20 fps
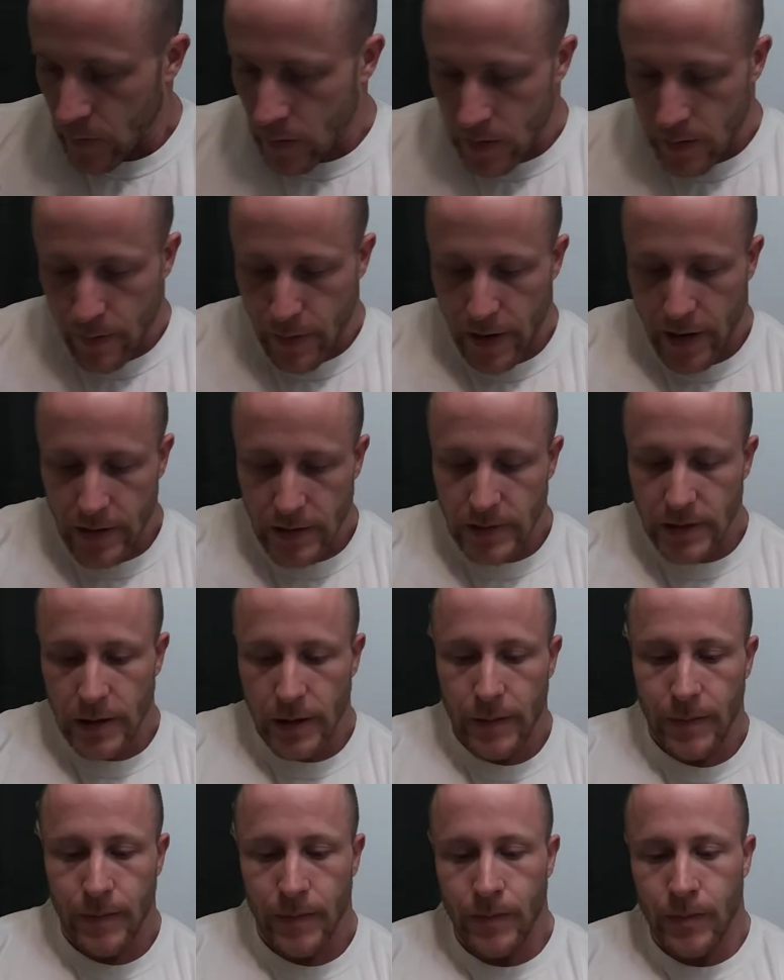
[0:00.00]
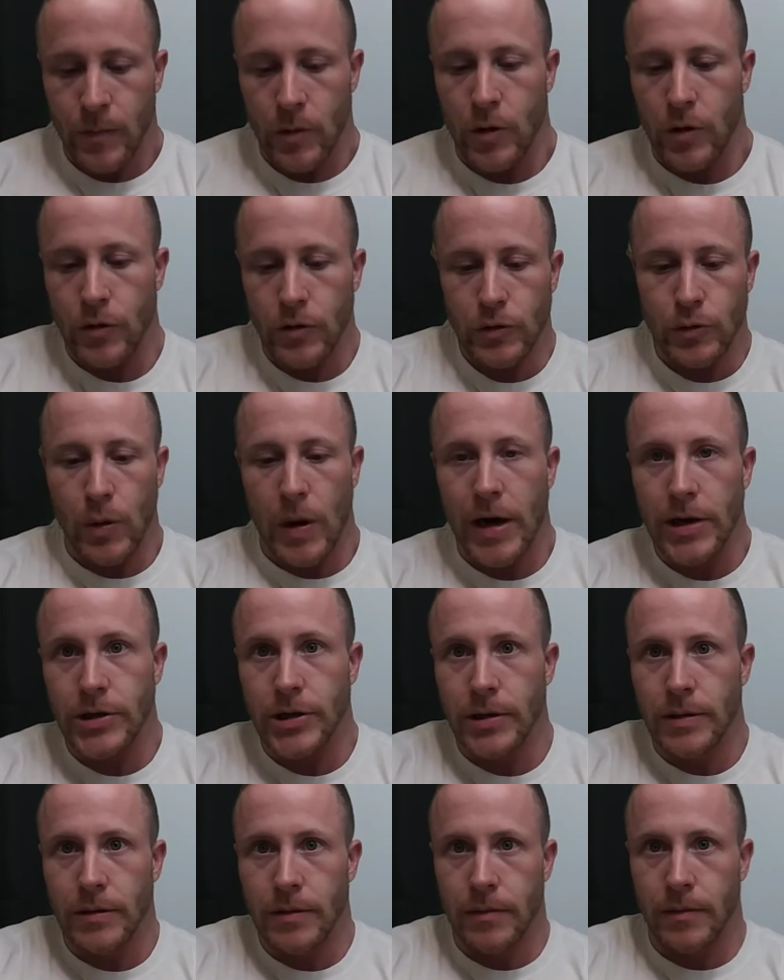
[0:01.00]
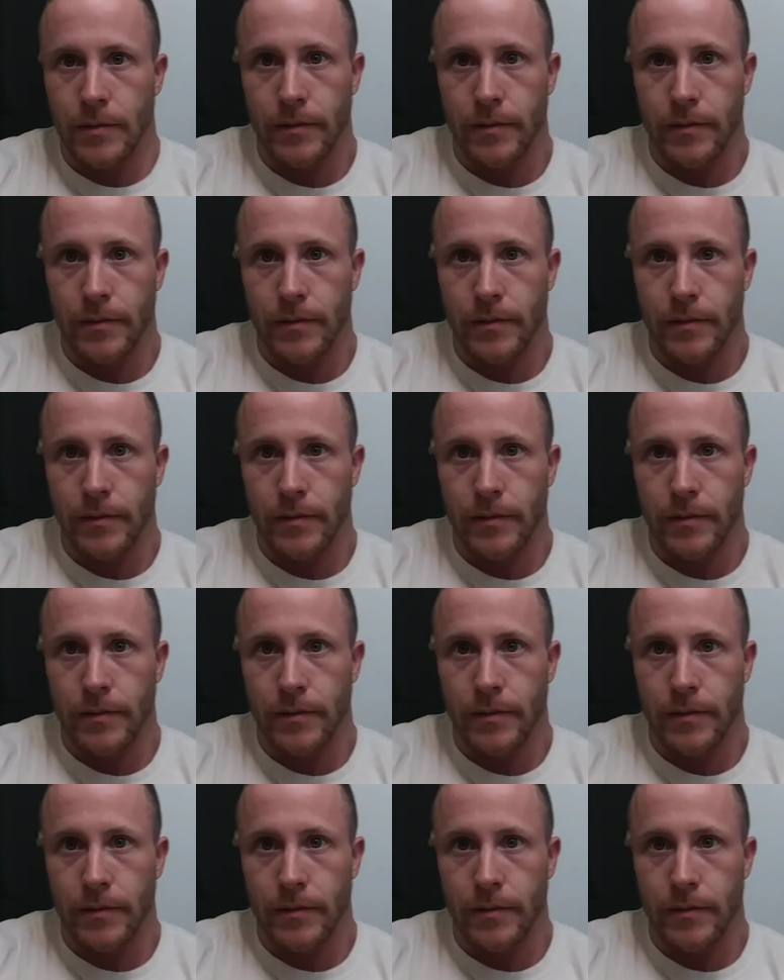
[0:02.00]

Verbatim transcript: Depends on who's watching,